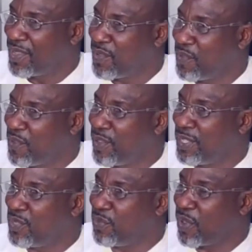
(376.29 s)

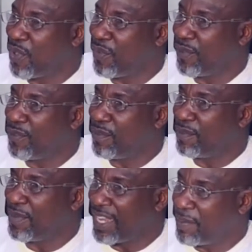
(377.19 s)
funds you recovered from
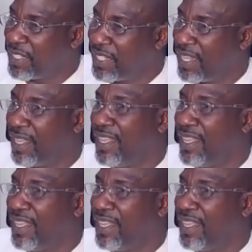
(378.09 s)
Alamisia,